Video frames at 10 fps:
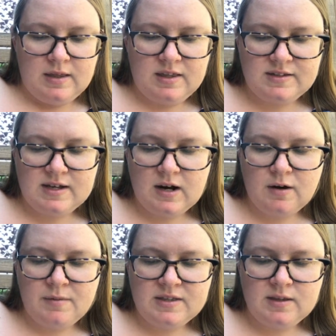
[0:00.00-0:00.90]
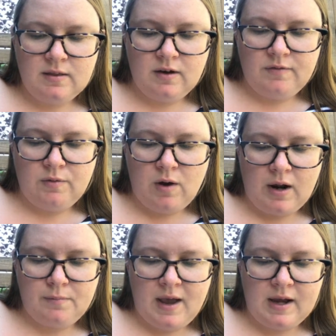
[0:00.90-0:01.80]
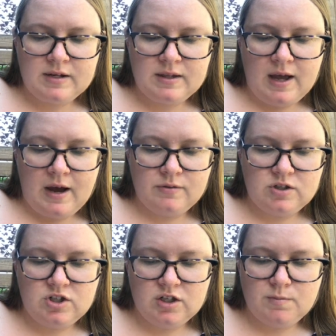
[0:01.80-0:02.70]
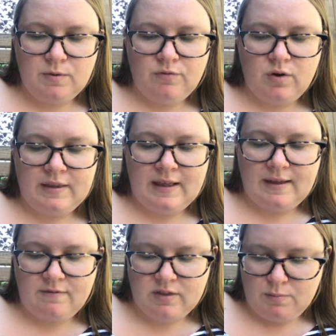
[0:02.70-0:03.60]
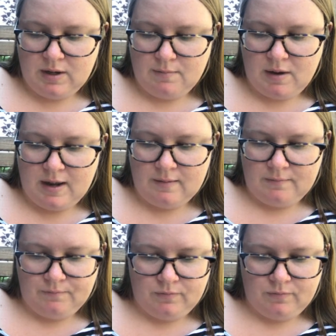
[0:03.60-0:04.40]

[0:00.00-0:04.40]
The Zuckermans and Lurvy walked back to the house just before they left the pig pen.